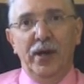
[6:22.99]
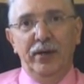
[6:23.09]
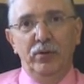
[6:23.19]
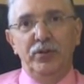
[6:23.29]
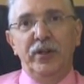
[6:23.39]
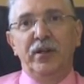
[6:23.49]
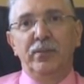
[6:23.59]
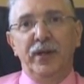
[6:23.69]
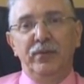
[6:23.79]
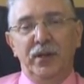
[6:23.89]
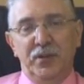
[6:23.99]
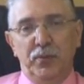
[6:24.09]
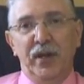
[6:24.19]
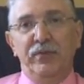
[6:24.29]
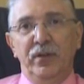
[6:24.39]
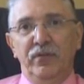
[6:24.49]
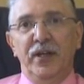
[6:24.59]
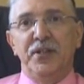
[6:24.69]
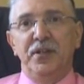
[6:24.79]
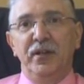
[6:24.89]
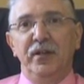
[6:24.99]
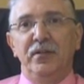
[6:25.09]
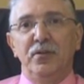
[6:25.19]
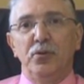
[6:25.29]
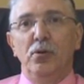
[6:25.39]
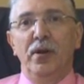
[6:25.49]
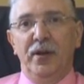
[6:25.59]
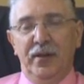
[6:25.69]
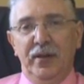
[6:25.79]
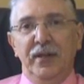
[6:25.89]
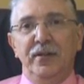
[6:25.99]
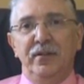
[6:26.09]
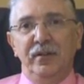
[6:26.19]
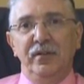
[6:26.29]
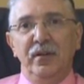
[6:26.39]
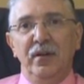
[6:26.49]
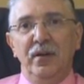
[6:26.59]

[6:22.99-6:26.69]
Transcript: I would recommend as private investigators who are accredited.